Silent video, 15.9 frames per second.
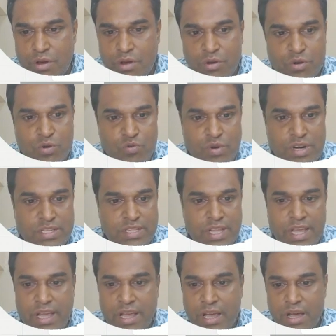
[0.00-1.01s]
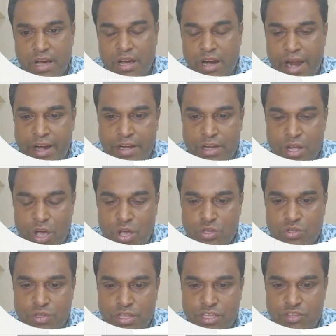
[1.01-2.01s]
towards the right.
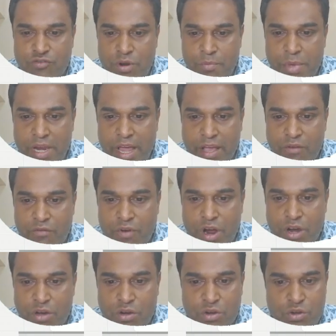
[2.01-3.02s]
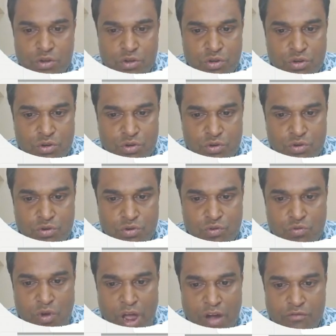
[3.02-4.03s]
So this will be like 1
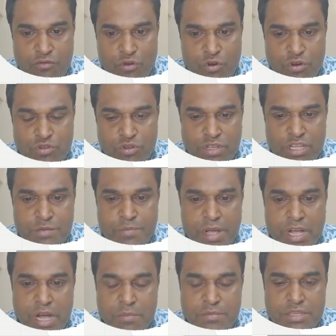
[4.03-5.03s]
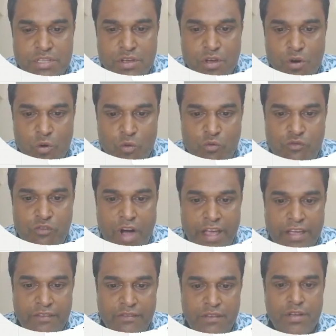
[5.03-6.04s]
2 and 4, so this becomes
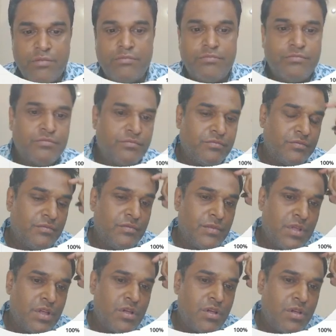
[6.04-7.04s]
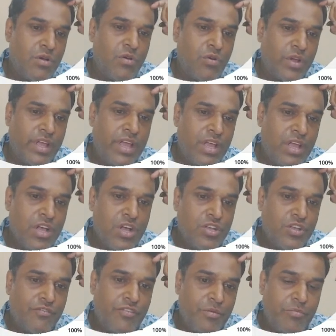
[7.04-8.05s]
5. Okay,
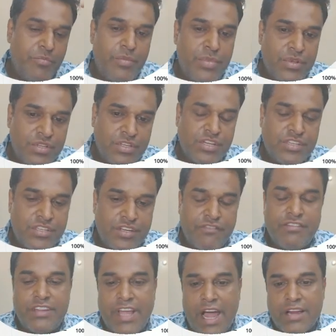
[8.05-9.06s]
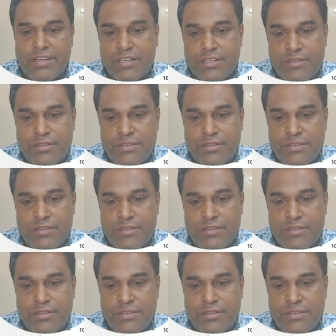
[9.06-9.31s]
if you just shift that.